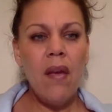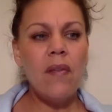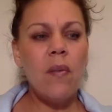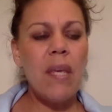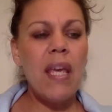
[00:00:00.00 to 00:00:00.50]

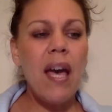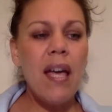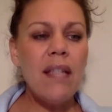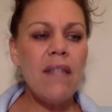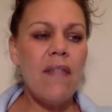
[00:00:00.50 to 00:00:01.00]
So
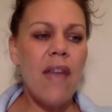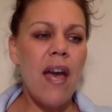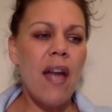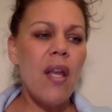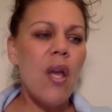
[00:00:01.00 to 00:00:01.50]
because of
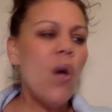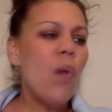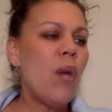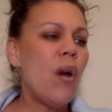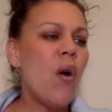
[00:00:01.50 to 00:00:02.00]
that,
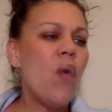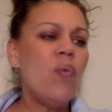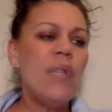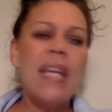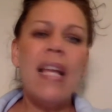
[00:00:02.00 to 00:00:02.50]
we are
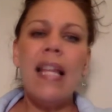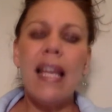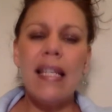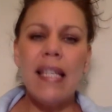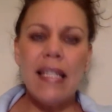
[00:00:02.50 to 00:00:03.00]
only
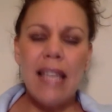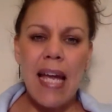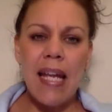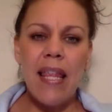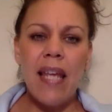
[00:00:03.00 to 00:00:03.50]
collecting
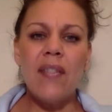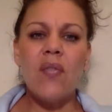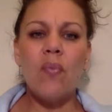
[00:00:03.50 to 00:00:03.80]
data that is